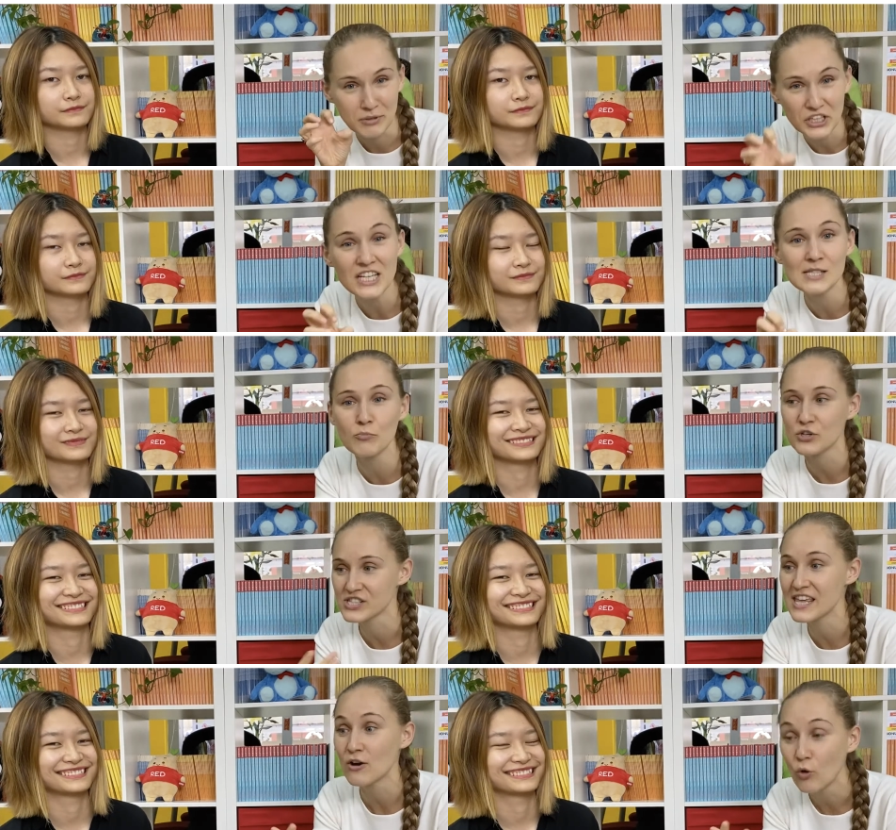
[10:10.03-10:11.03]
Speaker 1: but esports,
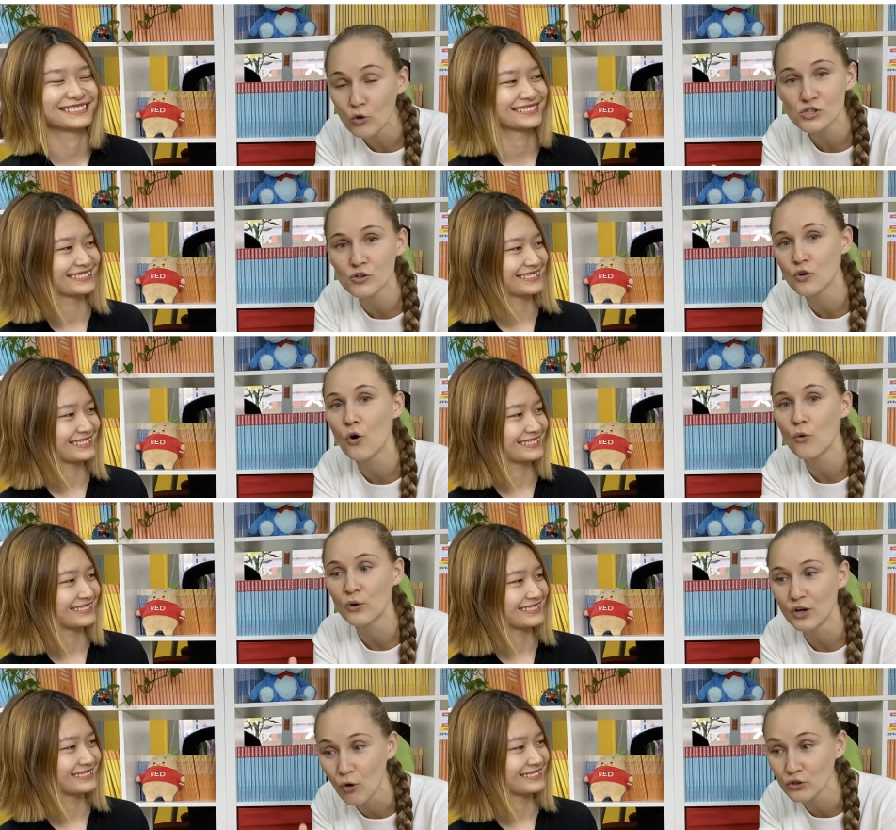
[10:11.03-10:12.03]
they also
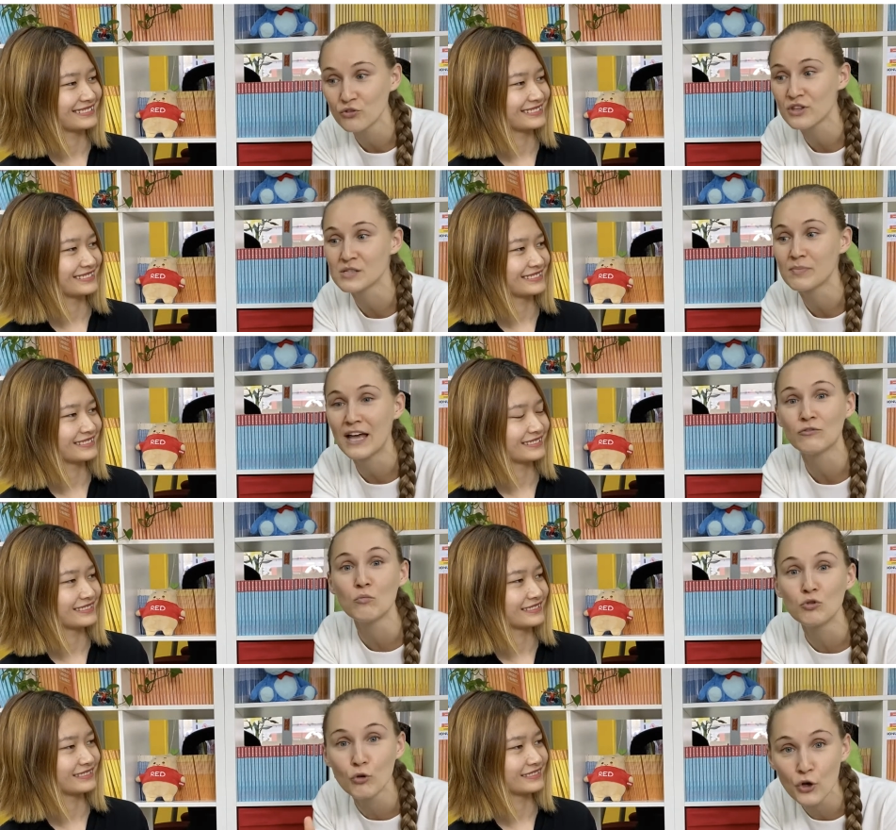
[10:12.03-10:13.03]
go onto this platform
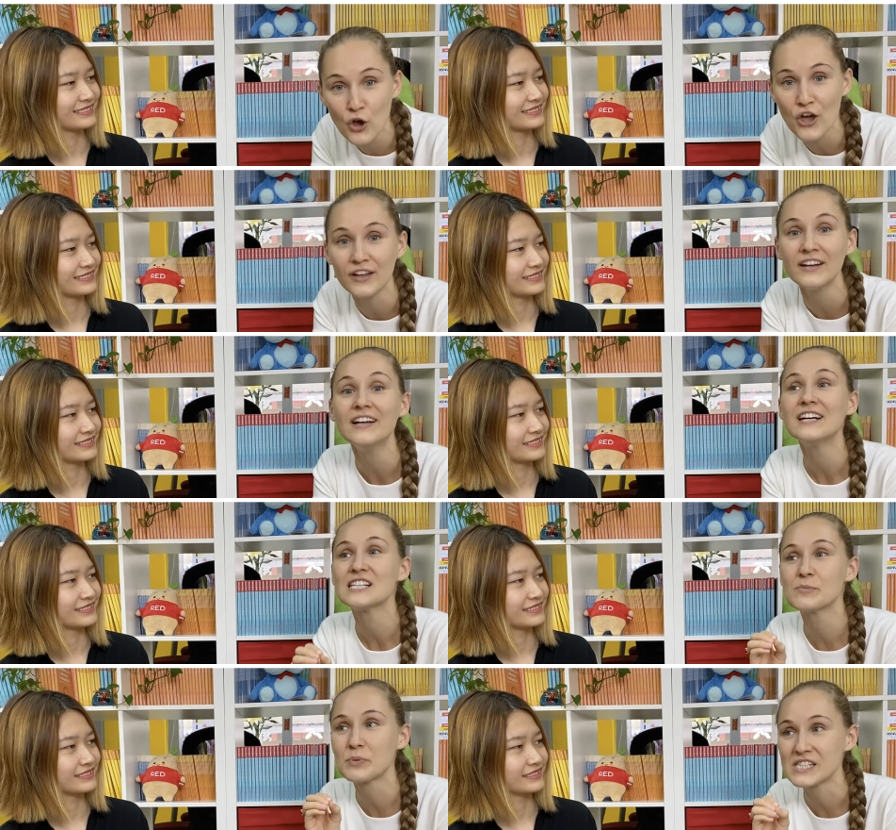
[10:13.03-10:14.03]
to learn
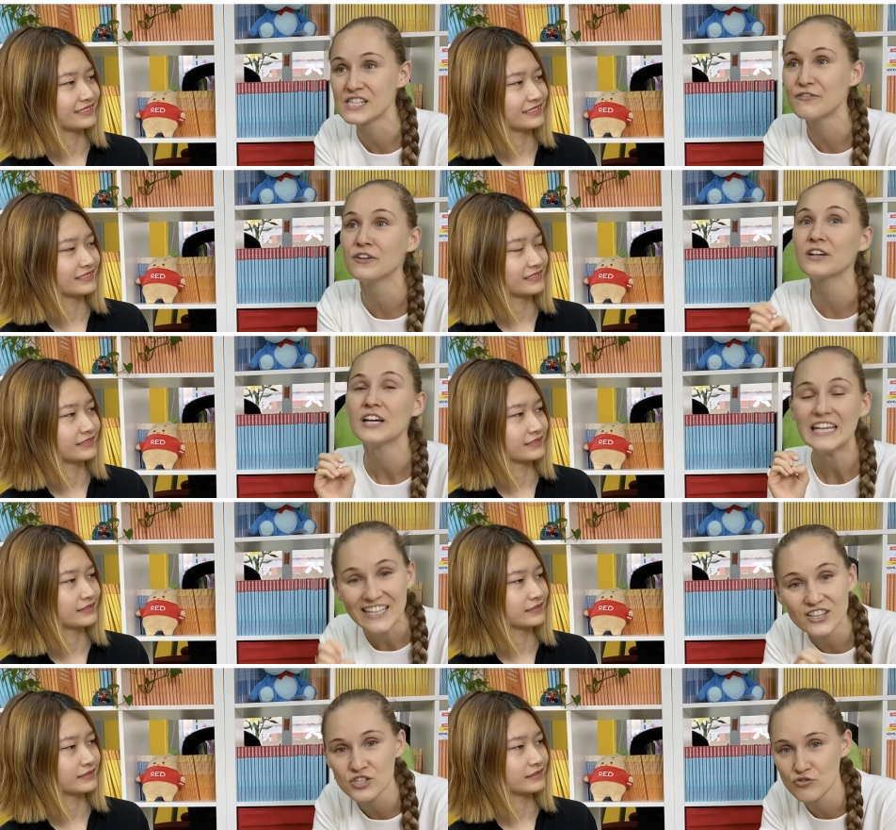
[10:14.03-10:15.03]
specific
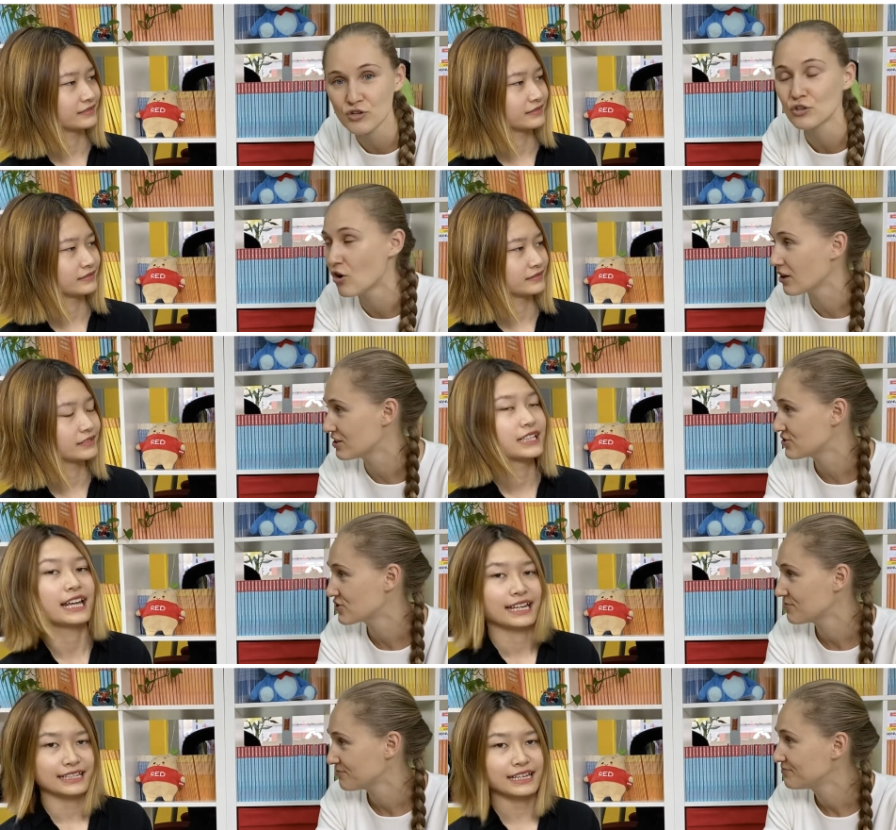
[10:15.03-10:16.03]
industry knowledge.
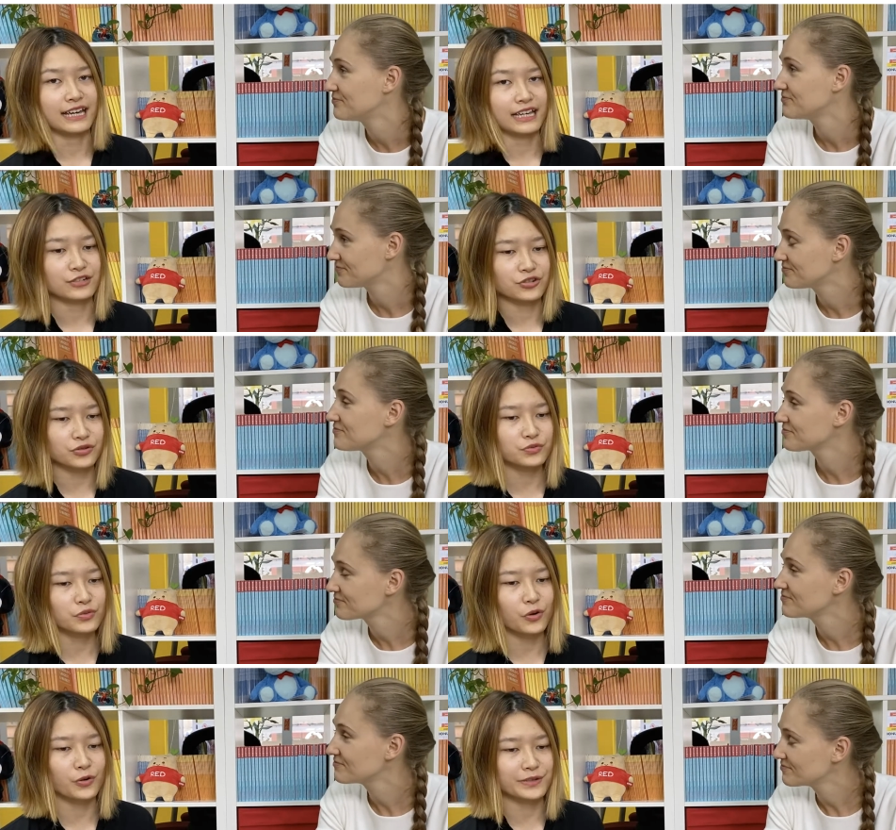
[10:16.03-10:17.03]
Speaker 2: Yeah, and Zhihu
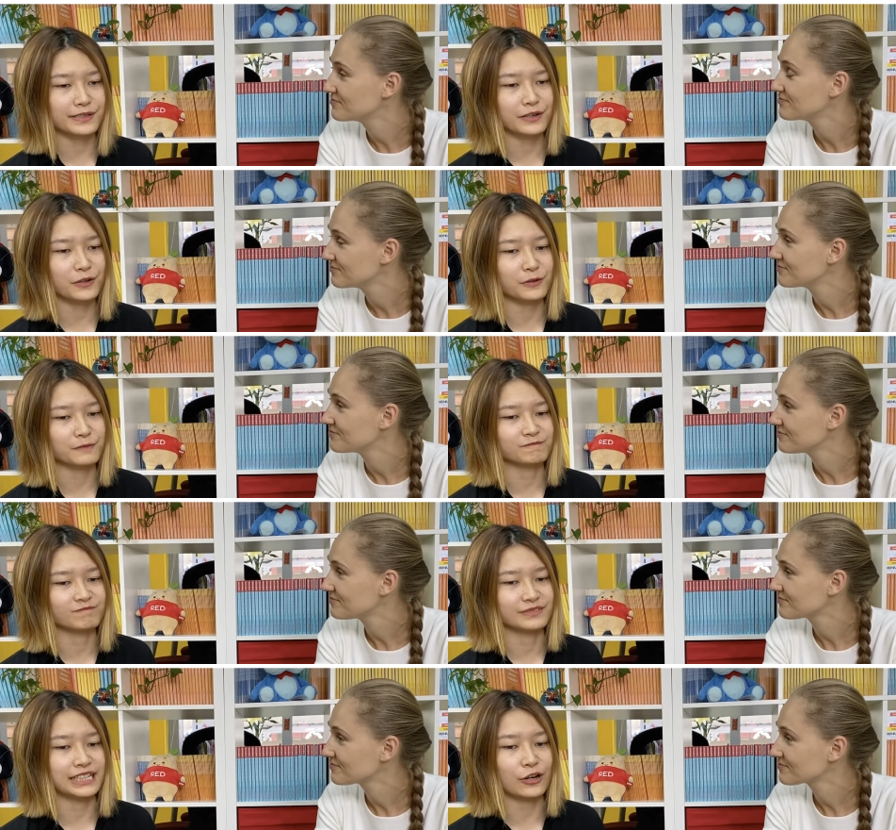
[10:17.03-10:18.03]
also
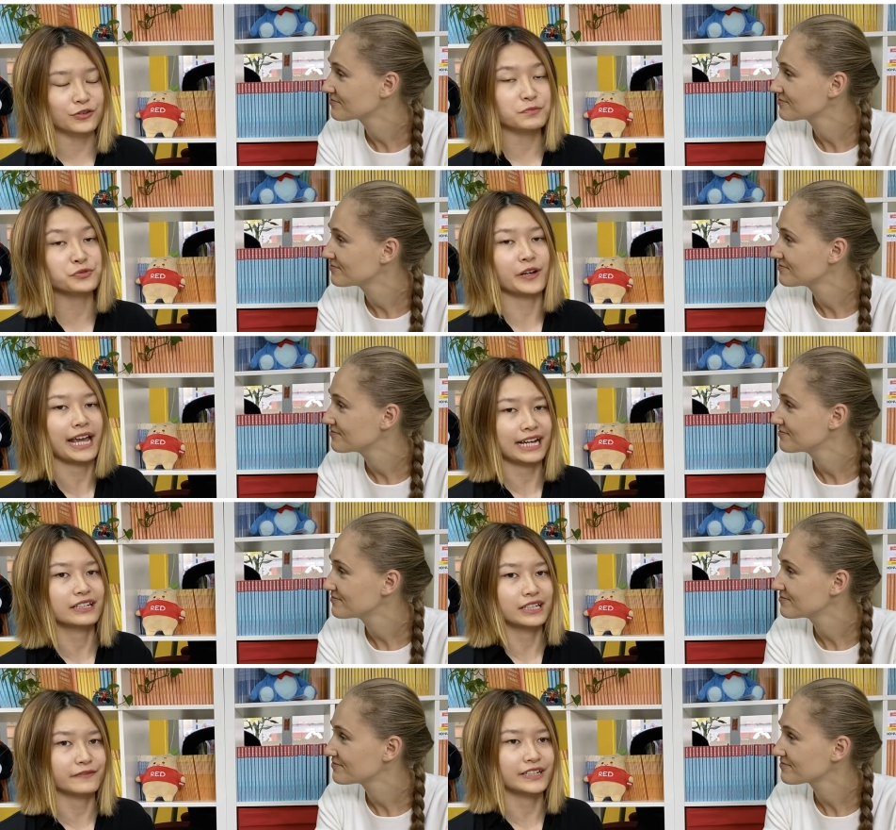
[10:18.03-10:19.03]
um, they also
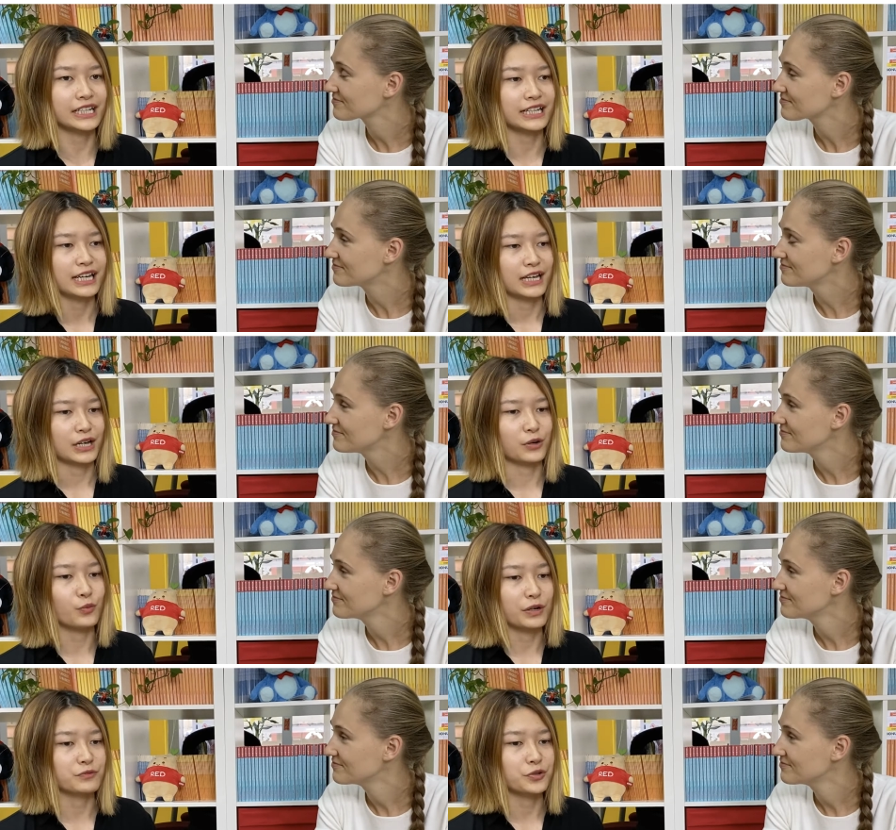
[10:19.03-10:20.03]
proactively uh,
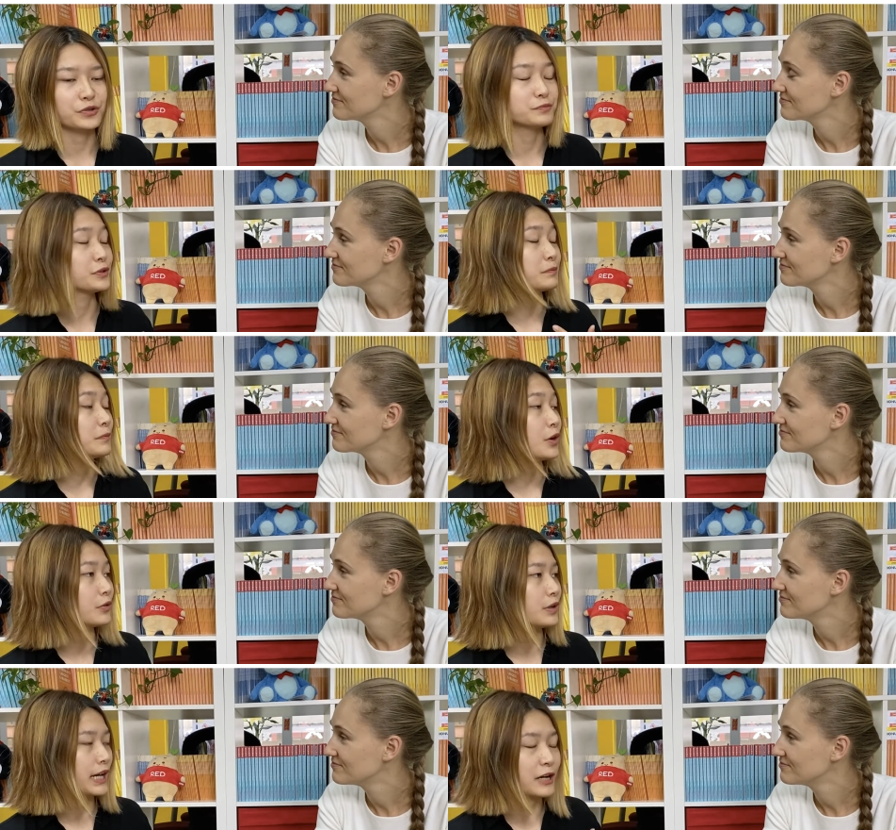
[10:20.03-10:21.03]
want to
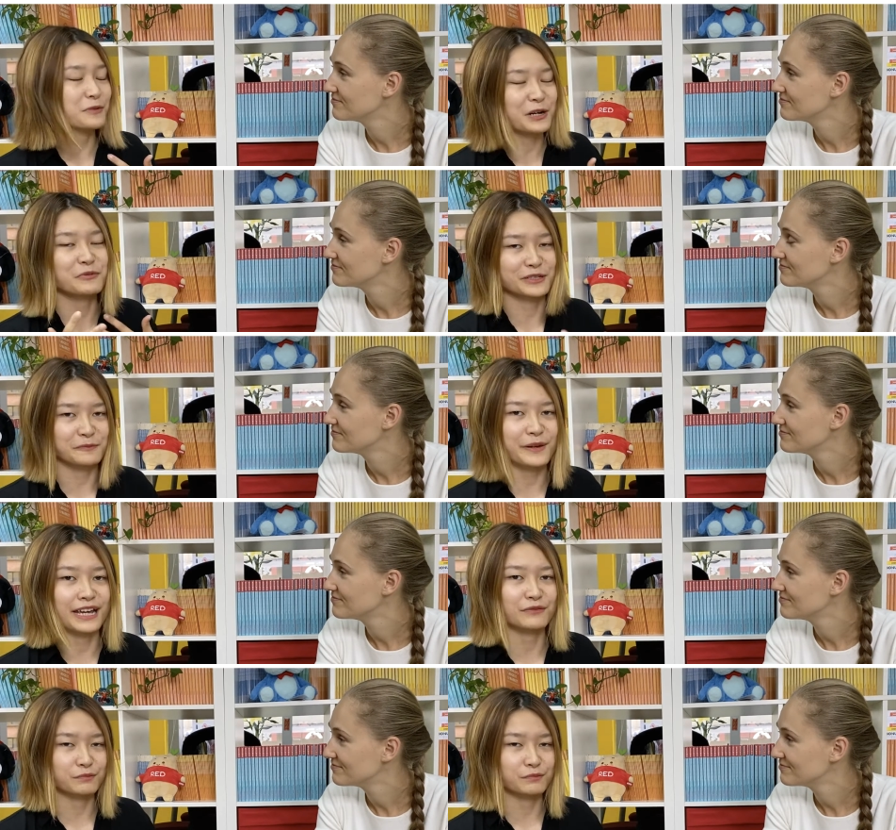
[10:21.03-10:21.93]
promote help help the brand